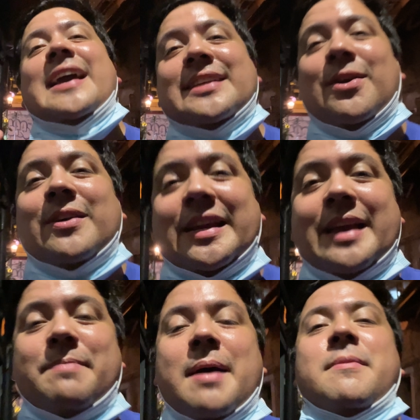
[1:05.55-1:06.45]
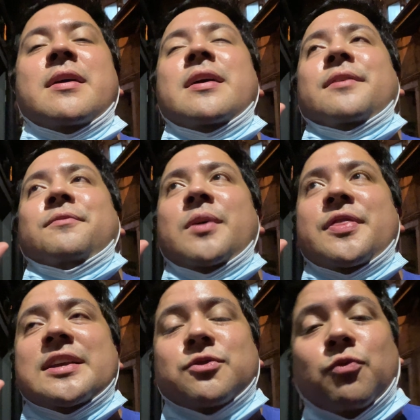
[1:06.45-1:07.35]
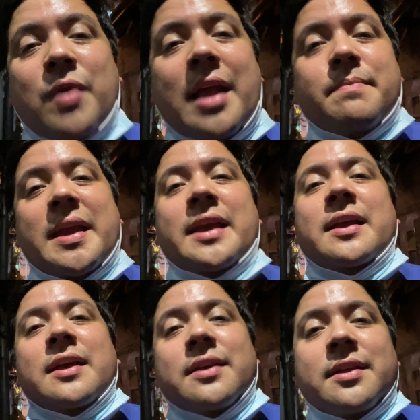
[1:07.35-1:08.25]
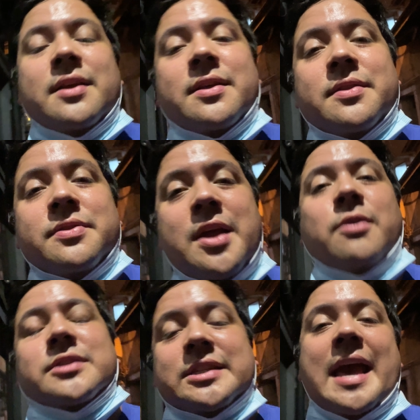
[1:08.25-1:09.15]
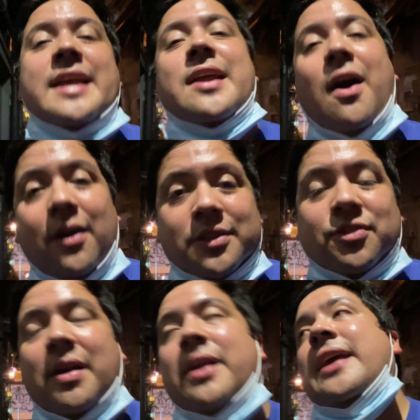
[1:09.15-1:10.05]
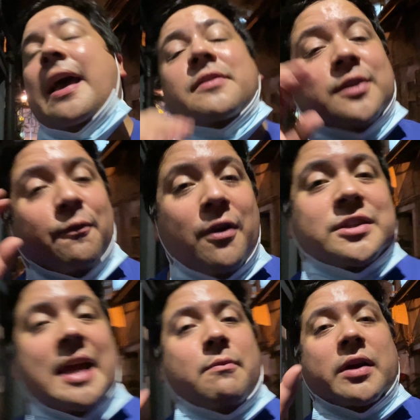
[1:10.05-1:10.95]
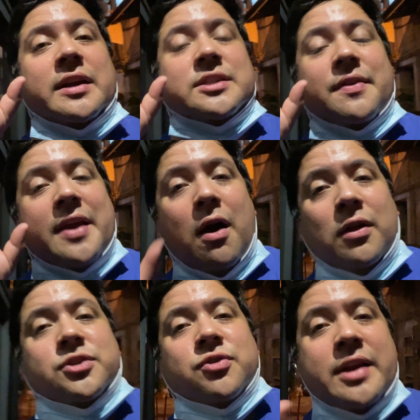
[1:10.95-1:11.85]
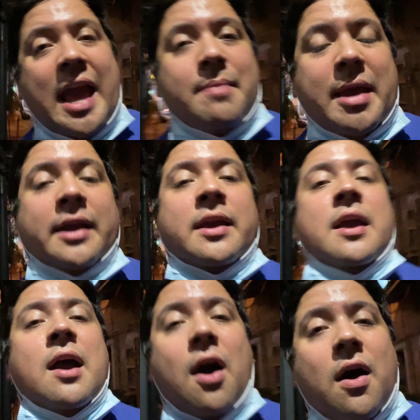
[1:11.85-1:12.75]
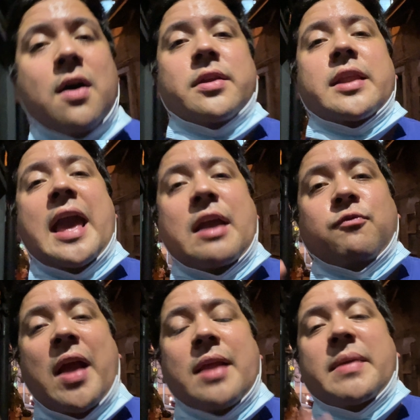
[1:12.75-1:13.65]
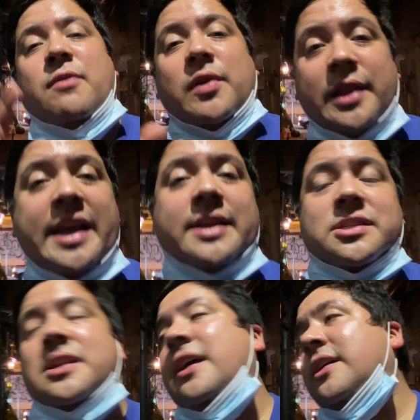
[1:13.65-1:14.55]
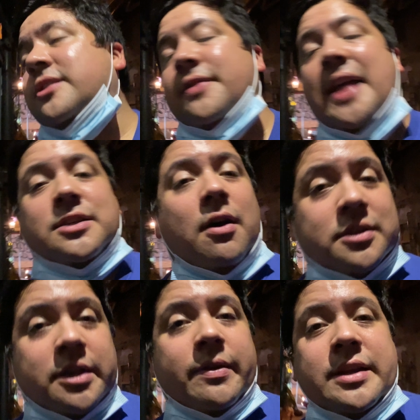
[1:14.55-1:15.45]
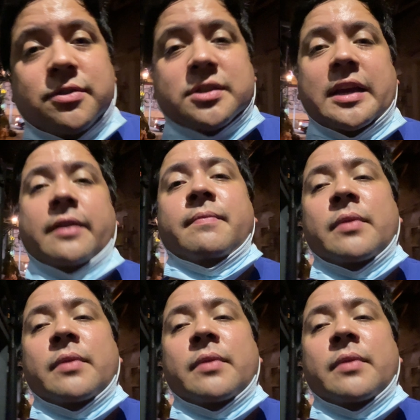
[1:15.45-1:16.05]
It's hard to keep up with this Redmi Note 10 Ultra. And it's the first time we're gonna see the Ultra naming on a Redmi release. So that's also interesting.